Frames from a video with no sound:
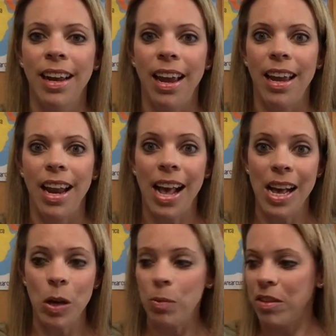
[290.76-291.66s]
it
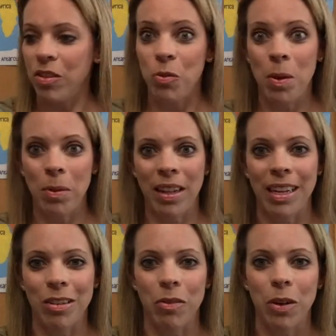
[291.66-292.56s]
helps to just be able to
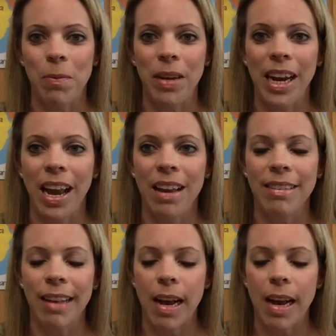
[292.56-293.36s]
glance over. Because